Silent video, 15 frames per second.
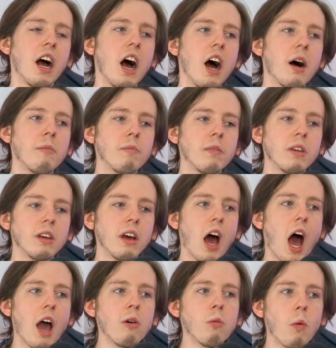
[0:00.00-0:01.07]
Um,
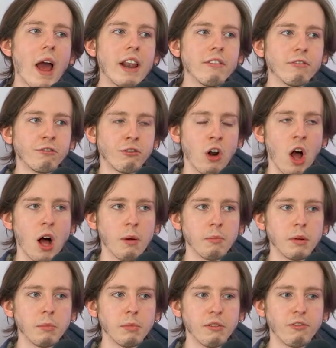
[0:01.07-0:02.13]
I went
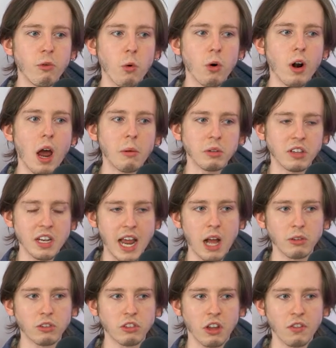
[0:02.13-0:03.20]
from before I was
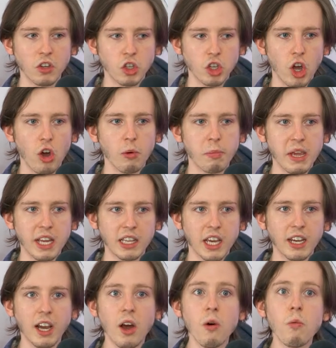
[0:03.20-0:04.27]
announced on the show being
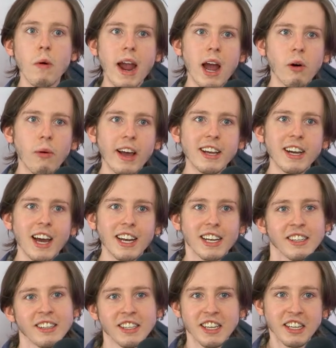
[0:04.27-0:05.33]
like, oh wow, I got
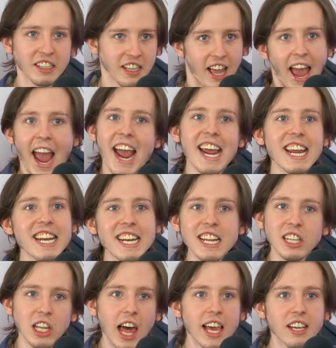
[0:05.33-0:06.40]
80
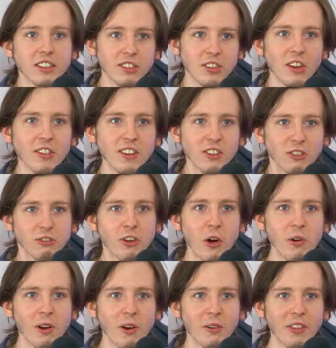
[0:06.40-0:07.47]
likes on this
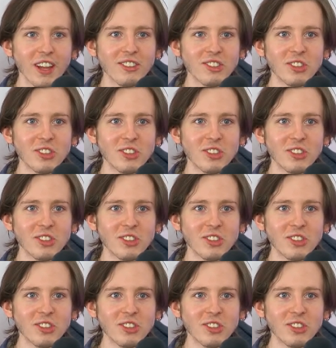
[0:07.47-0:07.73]
photo. That's